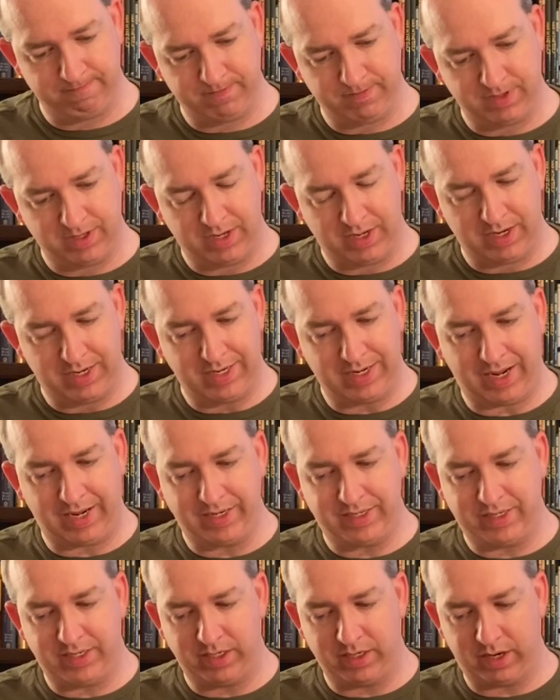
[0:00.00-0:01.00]

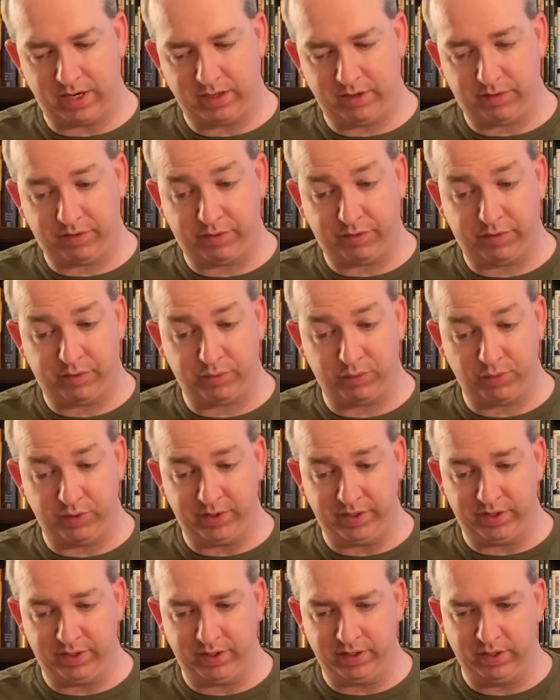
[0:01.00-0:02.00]

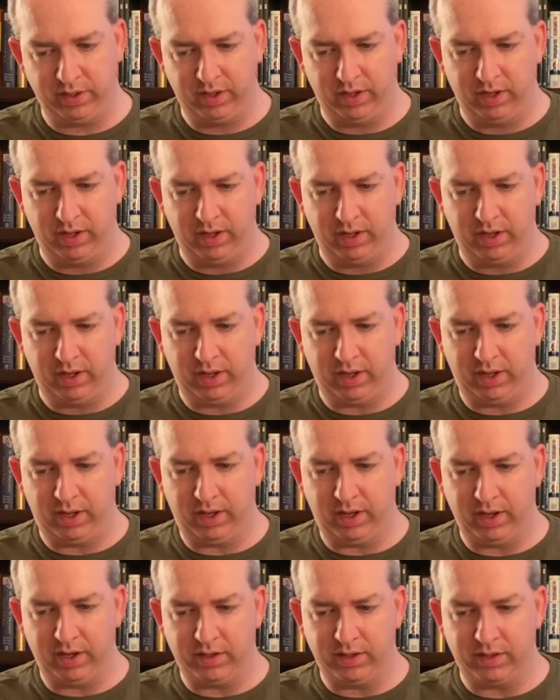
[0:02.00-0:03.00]
1993,
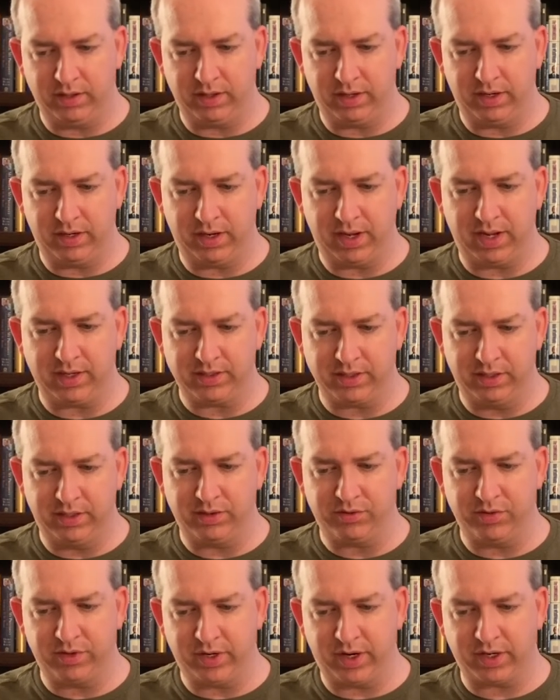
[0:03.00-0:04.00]
and it has an
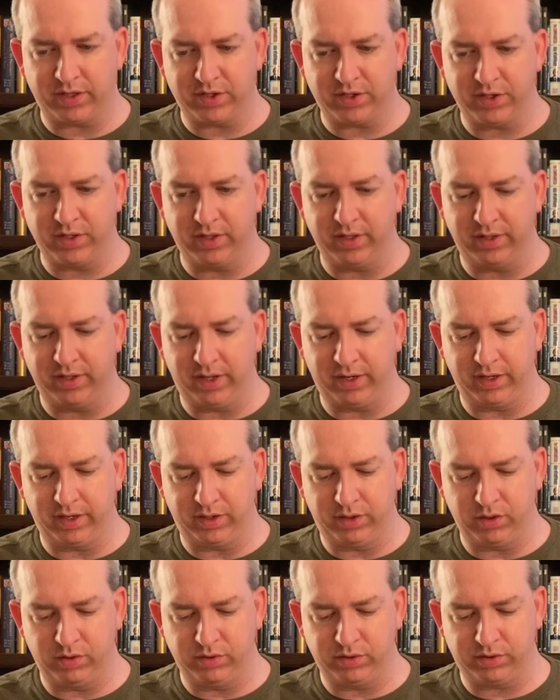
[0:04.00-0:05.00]
introduction, and then it
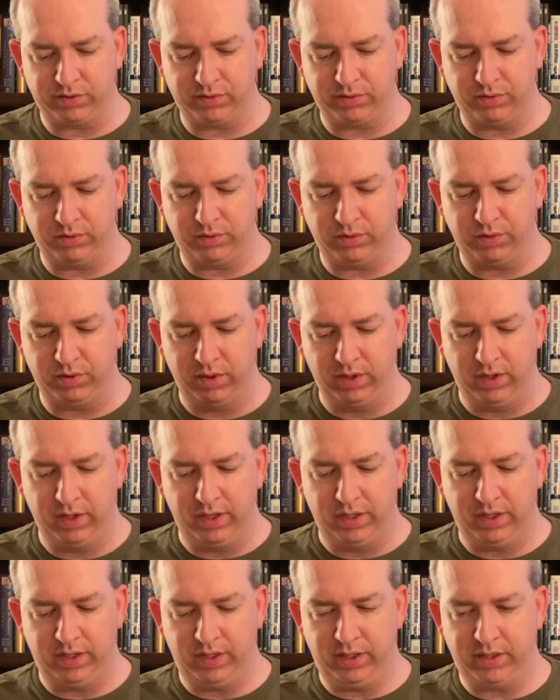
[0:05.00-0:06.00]
goes through
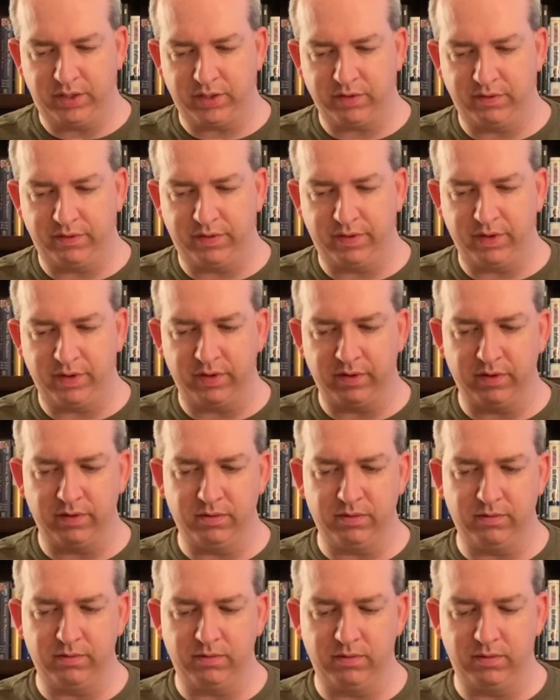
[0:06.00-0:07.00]
each of the
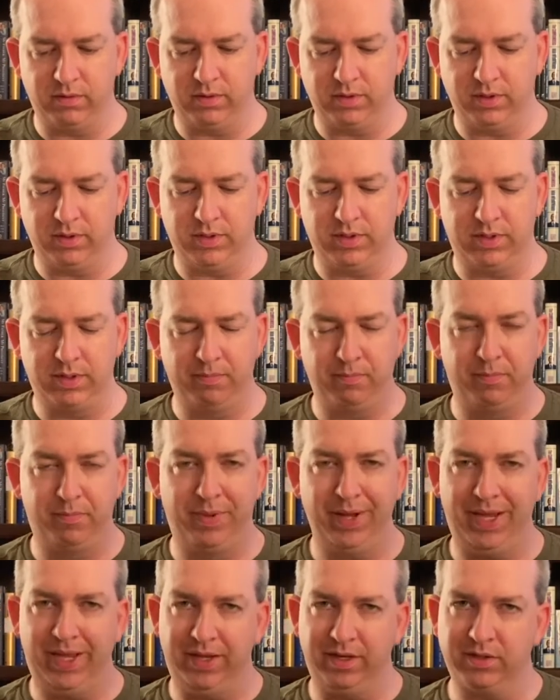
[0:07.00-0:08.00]

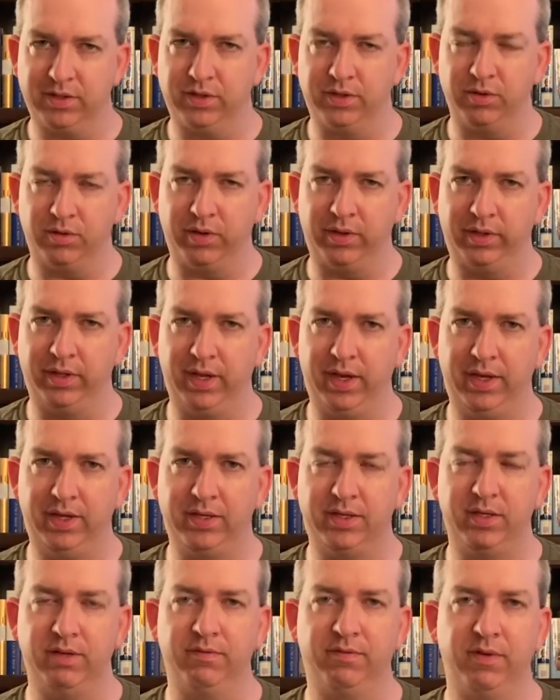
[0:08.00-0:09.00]
debates during the
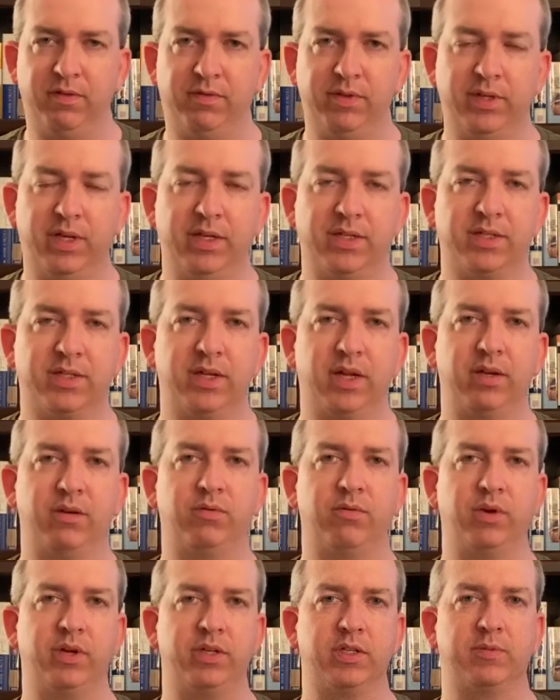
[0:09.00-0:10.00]
1858 Senate
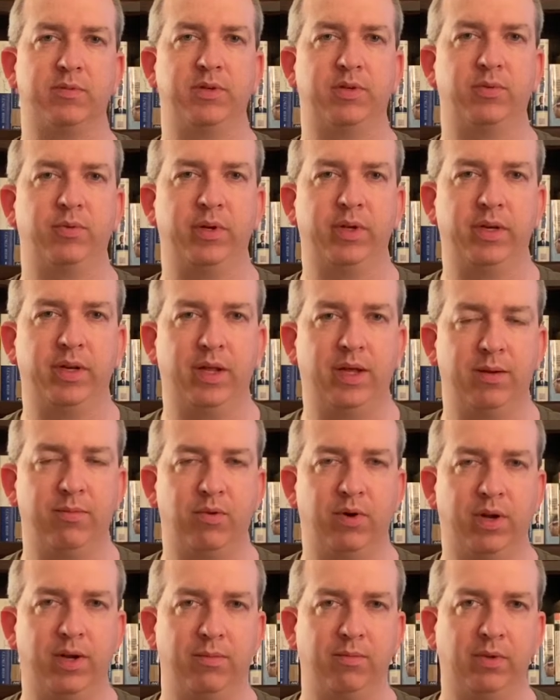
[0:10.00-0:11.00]
race between
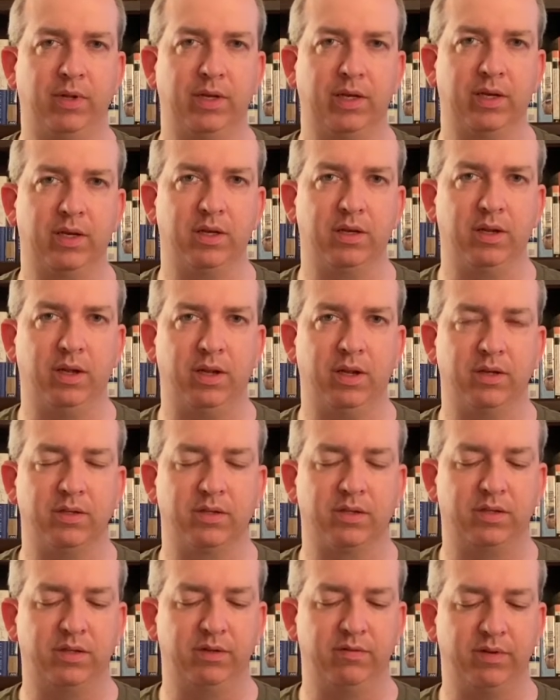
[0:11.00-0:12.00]
Abraham Lincoln and
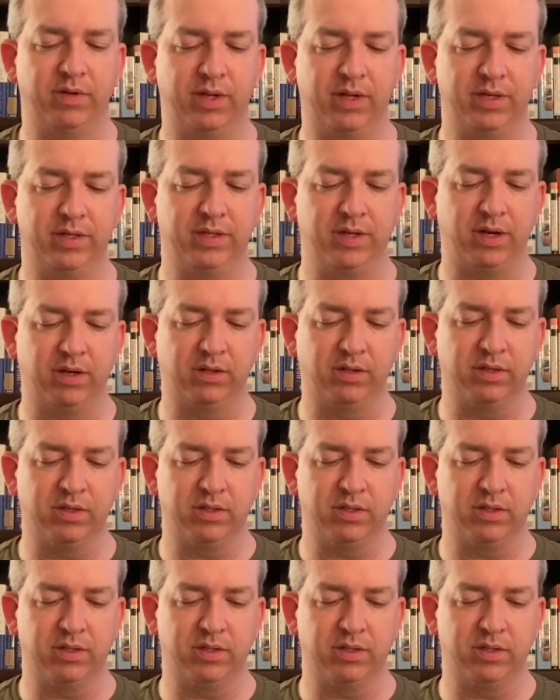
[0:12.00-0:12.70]
Stephen A. Douglas,